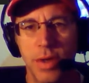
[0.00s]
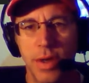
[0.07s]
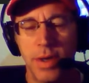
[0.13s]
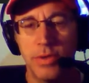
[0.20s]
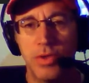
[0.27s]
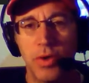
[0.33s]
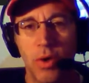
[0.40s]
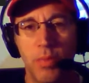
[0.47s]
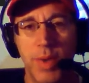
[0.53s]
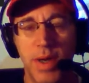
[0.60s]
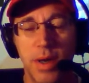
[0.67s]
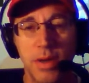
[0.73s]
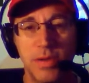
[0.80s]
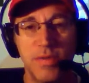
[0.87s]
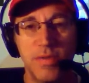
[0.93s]
And so
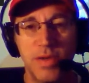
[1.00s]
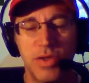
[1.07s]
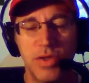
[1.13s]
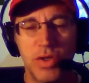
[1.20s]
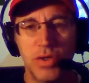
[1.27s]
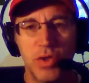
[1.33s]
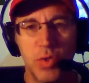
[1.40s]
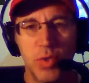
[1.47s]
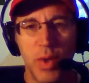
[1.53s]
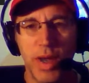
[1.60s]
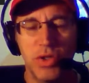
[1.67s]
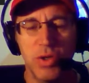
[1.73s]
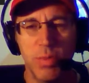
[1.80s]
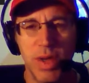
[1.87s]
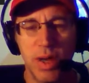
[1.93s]
because of this
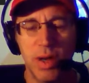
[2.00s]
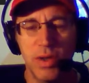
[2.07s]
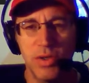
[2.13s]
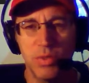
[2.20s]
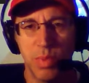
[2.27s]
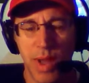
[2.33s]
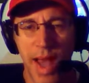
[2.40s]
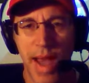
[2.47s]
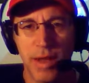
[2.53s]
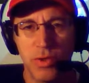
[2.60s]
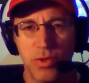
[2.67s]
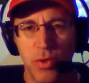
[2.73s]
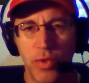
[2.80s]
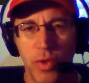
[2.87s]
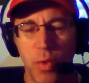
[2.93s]
situation, because
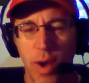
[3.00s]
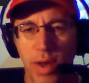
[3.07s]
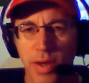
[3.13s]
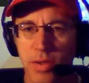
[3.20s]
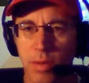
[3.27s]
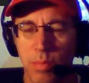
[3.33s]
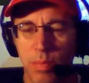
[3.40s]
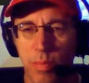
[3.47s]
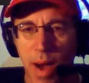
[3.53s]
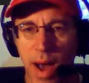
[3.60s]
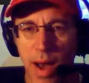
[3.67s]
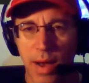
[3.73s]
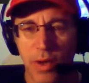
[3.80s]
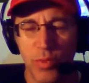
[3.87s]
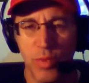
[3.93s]
blacks only wanted to
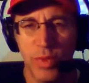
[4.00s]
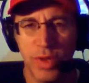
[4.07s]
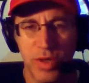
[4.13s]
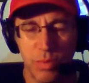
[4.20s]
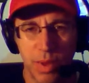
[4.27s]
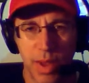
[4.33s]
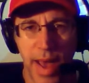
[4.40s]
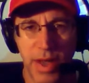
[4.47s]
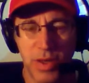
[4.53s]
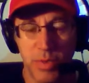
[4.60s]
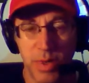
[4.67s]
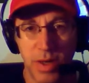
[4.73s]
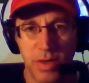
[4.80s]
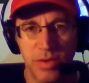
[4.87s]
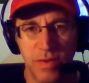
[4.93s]
bond with these blacks
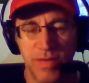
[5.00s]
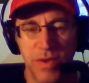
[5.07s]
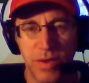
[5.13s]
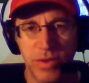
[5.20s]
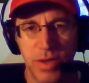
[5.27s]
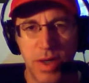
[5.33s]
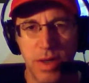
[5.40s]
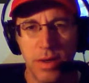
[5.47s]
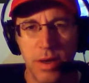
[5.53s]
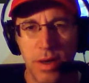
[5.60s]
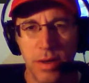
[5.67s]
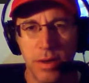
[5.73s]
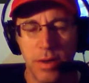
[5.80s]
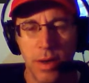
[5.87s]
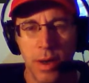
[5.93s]
because of their skin
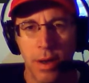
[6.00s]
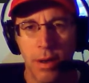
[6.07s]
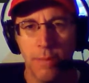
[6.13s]
color,